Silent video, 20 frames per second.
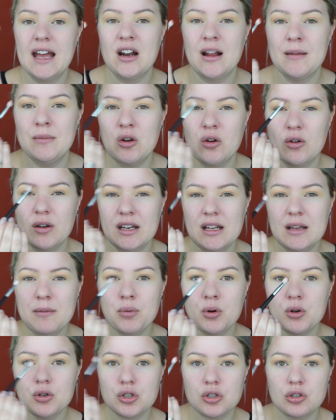and I'm not going to
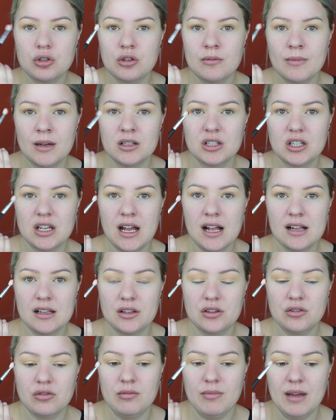put too much
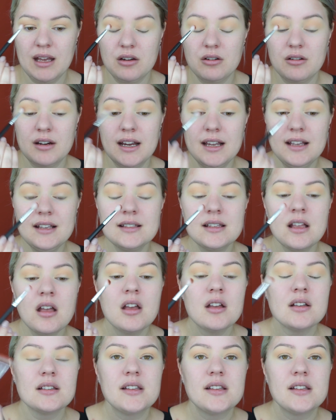color through my crease.